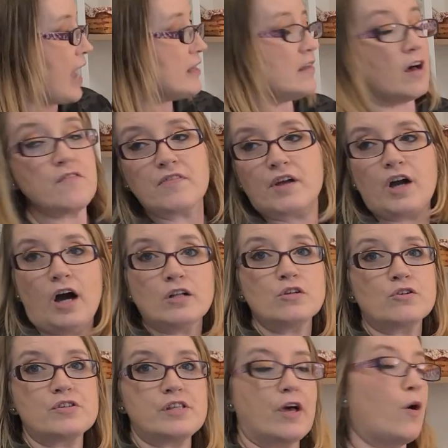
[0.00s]
I love the
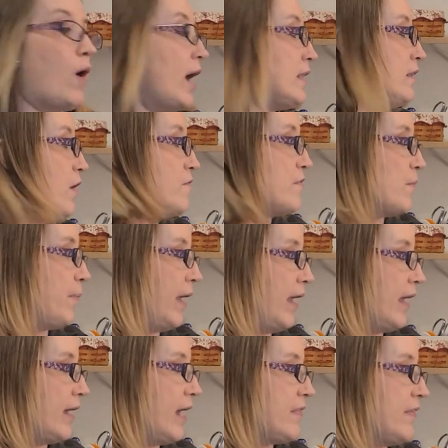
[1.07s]
colors though. I love the
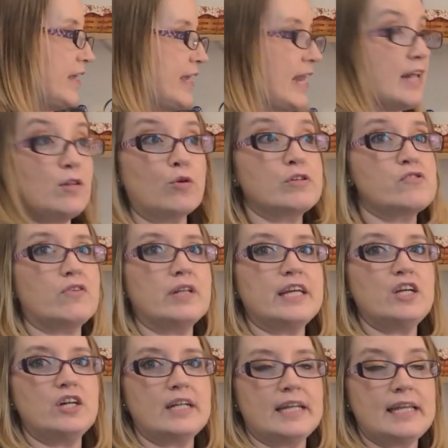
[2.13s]
pink. I think, and it looks
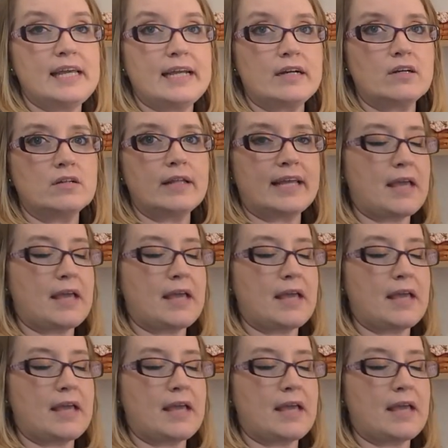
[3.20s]
really good in here.